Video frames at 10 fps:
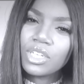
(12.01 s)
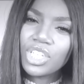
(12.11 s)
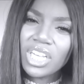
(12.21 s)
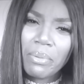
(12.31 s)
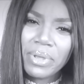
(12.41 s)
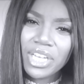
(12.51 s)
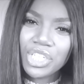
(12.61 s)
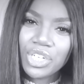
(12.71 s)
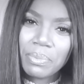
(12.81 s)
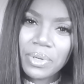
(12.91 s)
Should I be a
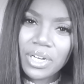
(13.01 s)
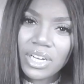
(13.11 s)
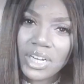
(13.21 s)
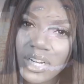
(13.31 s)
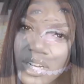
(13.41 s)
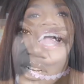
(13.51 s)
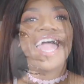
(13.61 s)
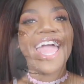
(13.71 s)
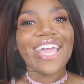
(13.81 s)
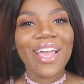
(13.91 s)
stripper?
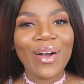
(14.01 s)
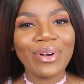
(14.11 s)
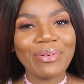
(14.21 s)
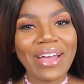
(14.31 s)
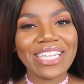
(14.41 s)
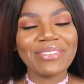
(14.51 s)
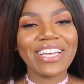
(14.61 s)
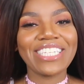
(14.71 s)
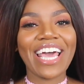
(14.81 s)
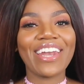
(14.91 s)
Hey y'all, welcome back to
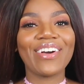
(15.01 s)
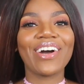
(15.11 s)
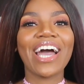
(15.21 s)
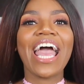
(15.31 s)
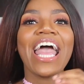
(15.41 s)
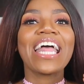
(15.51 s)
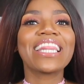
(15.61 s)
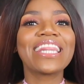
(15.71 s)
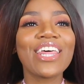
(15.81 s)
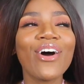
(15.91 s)
my channel.
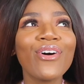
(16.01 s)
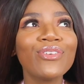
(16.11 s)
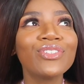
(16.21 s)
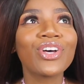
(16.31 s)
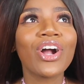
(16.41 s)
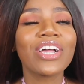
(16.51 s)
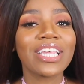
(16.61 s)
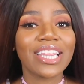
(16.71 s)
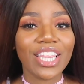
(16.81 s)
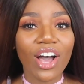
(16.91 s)
Those are
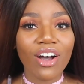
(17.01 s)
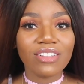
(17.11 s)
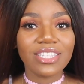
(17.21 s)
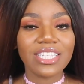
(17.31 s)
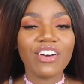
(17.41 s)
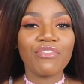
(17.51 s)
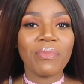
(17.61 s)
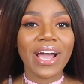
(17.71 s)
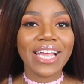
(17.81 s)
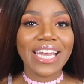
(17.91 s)
the thoughts of
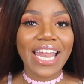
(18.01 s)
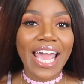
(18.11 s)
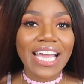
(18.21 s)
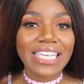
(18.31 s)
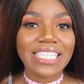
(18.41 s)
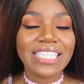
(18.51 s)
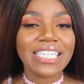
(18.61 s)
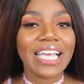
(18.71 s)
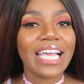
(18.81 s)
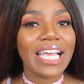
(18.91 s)
my next
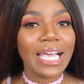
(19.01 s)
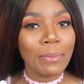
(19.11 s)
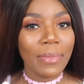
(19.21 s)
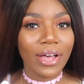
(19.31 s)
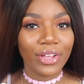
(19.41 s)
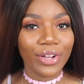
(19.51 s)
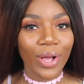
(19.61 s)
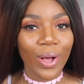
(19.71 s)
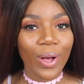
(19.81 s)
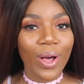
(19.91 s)
emailer,
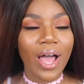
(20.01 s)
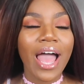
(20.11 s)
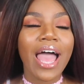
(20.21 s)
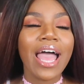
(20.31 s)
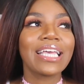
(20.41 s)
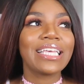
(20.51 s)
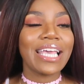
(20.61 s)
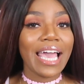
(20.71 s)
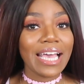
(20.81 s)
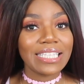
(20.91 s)
y'all.
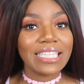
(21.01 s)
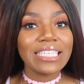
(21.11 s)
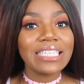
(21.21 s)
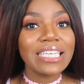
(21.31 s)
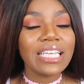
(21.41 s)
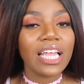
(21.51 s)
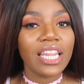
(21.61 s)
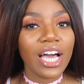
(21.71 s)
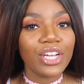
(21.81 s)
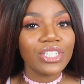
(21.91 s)
Yes, this is
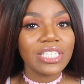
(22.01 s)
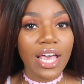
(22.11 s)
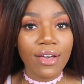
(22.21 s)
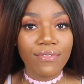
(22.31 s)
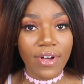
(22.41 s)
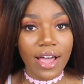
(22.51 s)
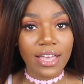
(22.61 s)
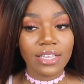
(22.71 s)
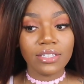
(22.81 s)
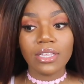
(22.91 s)
Alondra's
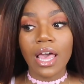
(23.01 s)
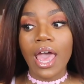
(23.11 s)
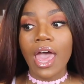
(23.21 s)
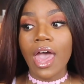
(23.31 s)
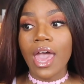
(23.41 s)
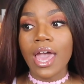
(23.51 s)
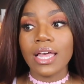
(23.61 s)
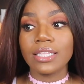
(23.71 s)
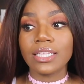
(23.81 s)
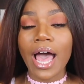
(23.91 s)
advice,
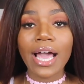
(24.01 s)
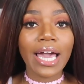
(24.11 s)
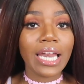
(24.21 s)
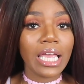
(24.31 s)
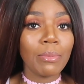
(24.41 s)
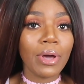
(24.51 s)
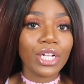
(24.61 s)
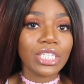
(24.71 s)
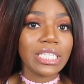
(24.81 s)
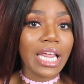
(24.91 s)
and I got an
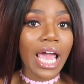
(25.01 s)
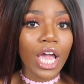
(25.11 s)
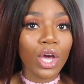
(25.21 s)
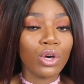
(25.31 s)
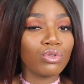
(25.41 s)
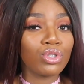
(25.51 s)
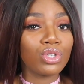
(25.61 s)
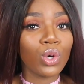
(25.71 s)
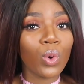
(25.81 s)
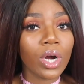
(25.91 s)
emailer today who's
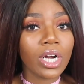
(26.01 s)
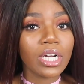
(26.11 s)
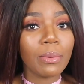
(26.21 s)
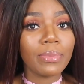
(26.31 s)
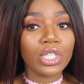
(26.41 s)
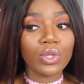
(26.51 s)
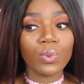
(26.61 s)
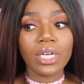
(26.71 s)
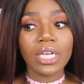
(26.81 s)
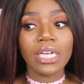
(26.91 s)
torn
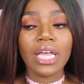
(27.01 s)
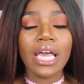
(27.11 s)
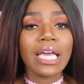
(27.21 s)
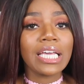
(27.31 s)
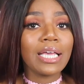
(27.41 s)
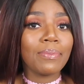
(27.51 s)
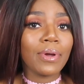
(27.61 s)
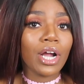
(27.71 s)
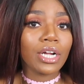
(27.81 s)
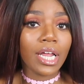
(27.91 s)
between keeping
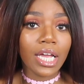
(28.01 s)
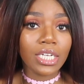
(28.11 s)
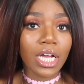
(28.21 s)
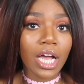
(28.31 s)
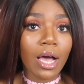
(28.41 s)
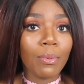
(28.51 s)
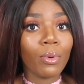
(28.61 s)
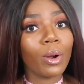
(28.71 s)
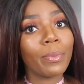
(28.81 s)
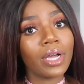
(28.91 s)
her day job
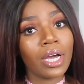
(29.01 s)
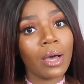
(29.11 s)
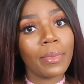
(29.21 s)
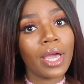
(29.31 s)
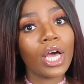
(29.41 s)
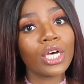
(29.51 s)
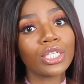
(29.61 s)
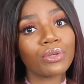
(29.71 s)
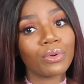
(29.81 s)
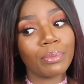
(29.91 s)
or becoming a
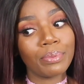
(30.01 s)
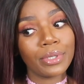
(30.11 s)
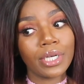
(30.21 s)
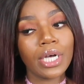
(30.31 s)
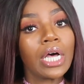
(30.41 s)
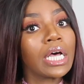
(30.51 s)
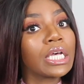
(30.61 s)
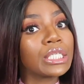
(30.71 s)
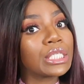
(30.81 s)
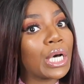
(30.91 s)
scripper.
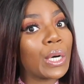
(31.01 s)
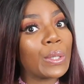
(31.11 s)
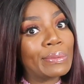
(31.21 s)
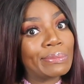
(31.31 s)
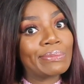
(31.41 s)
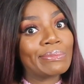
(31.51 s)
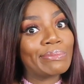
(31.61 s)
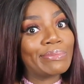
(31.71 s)
So